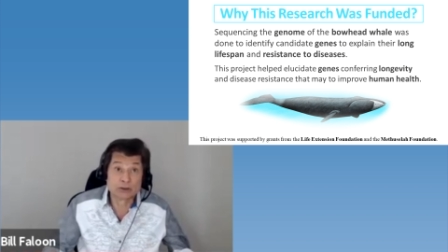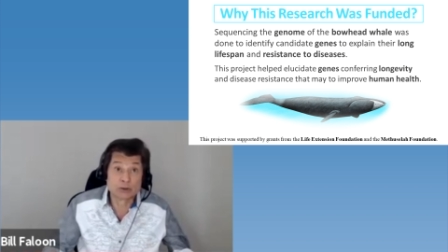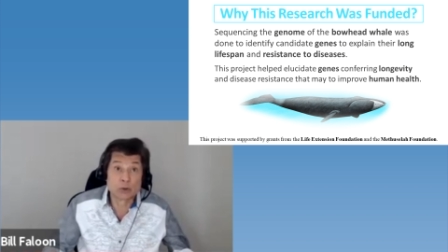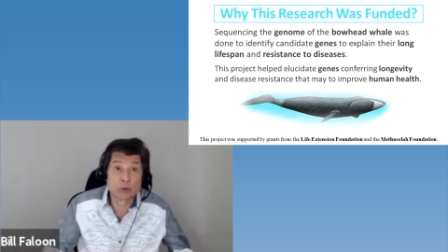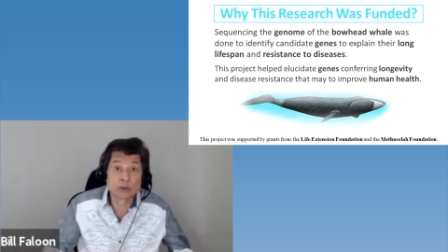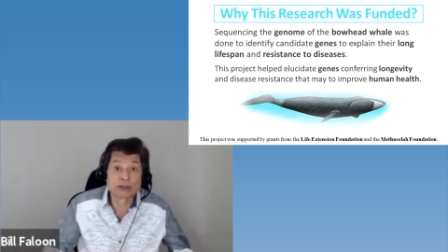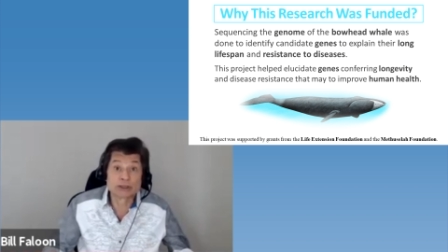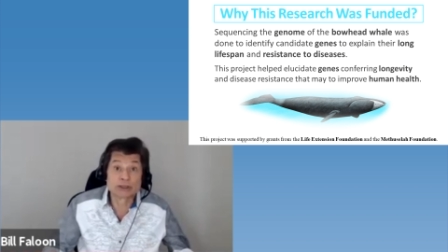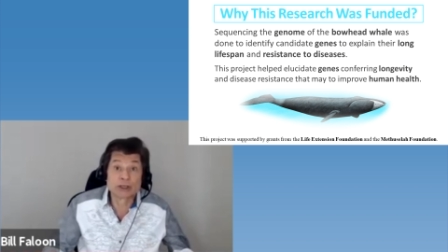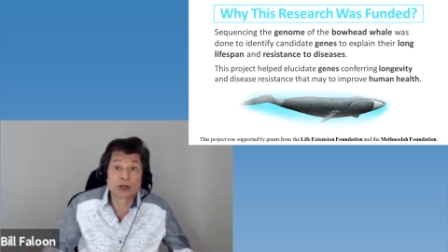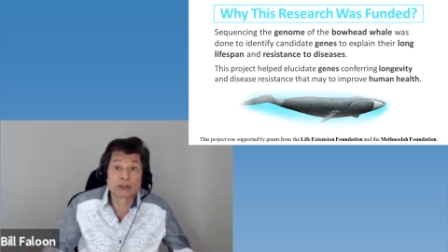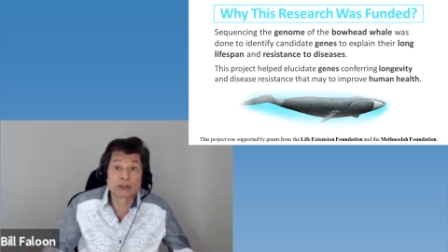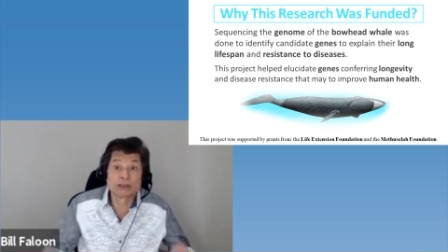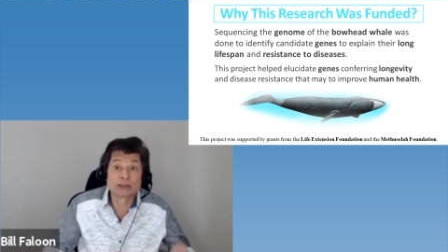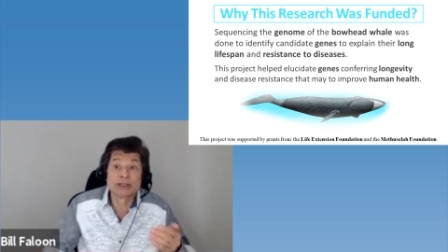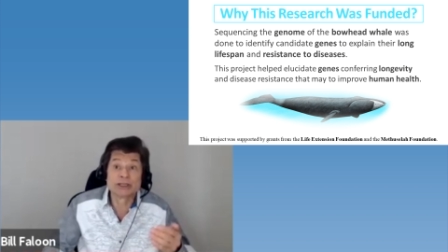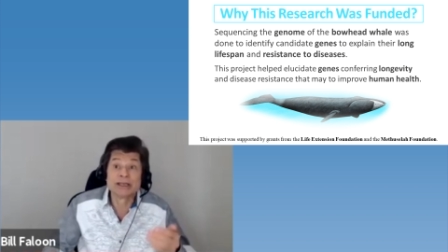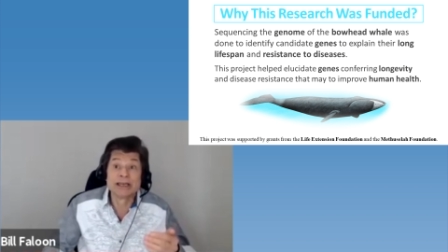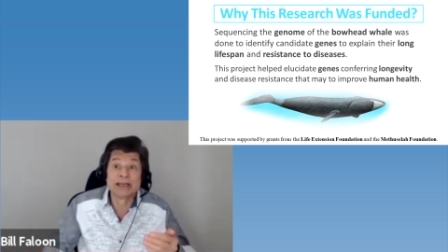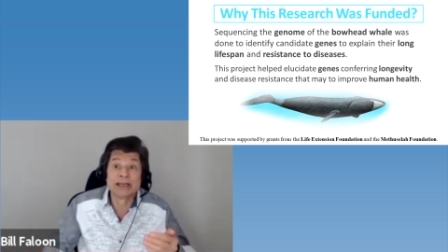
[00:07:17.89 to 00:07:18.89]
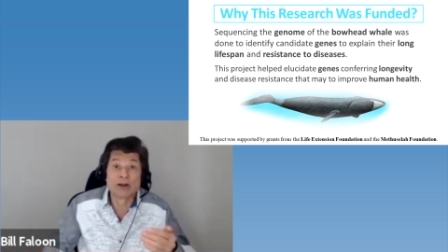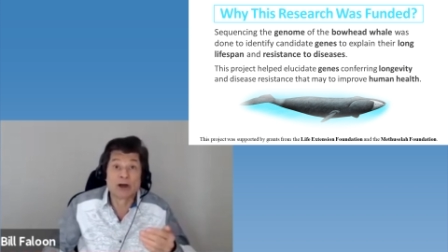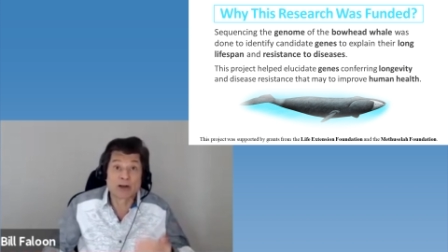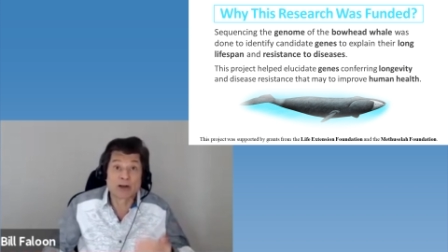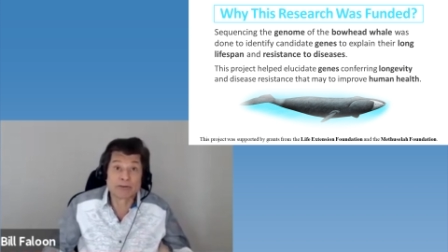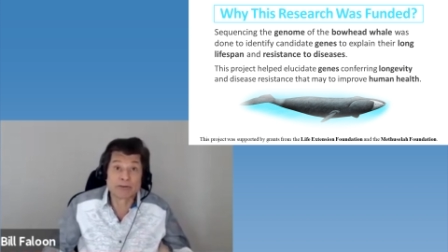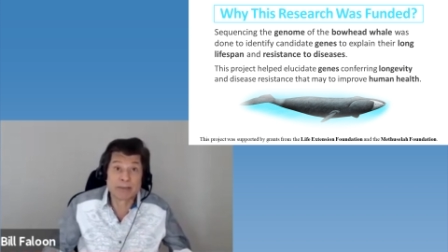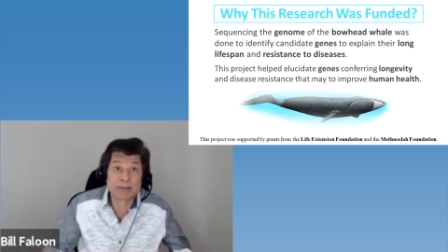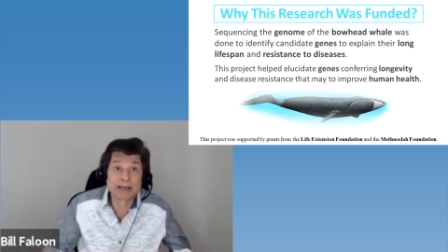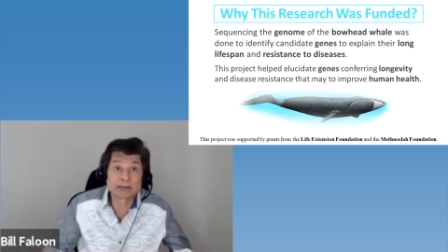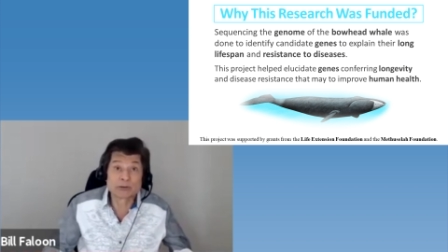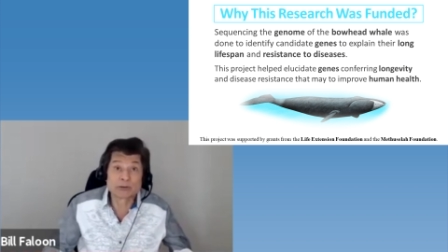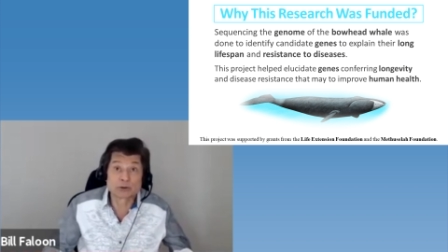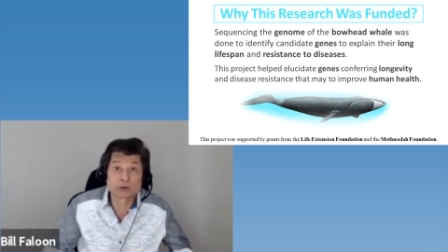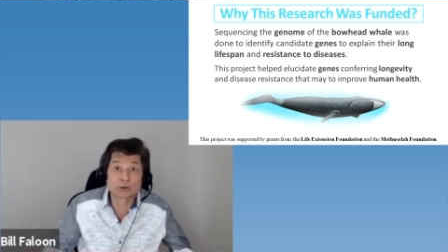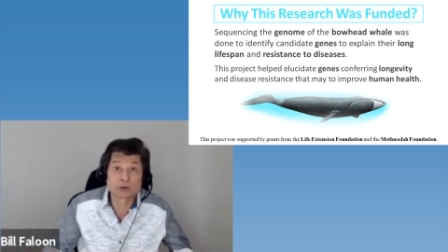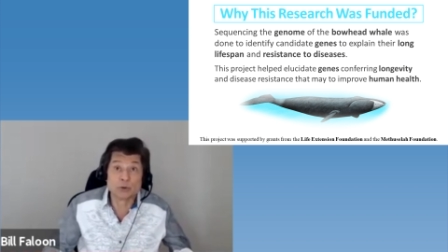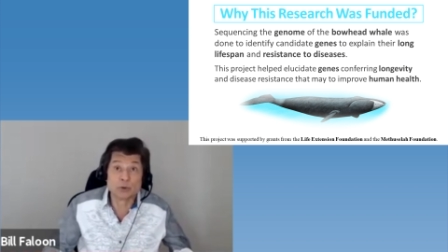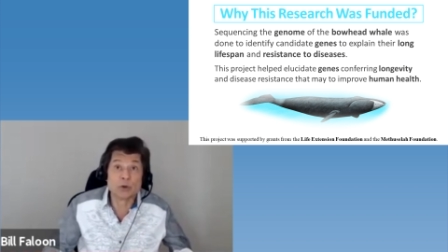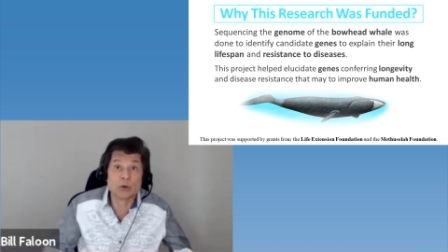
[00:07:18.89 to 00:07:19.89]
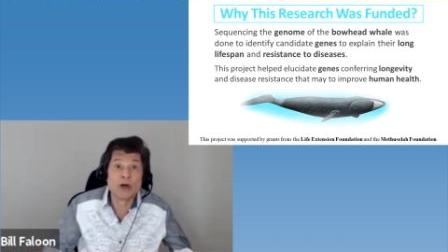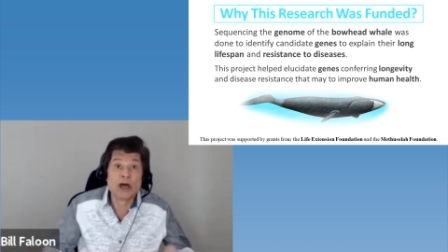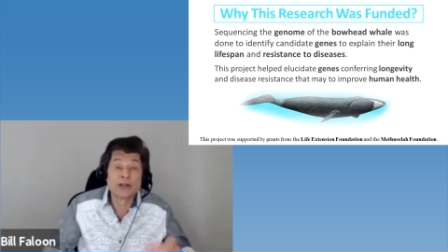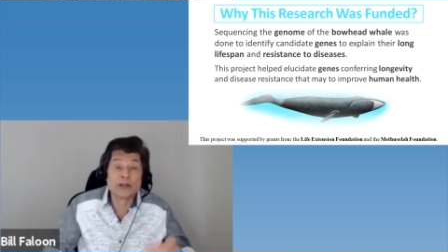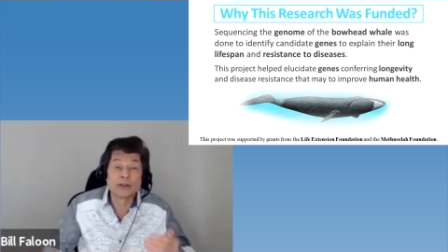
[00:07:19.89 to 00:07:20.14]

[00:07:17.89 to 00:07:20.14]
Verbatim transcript: George Church, at Harvard Medical School,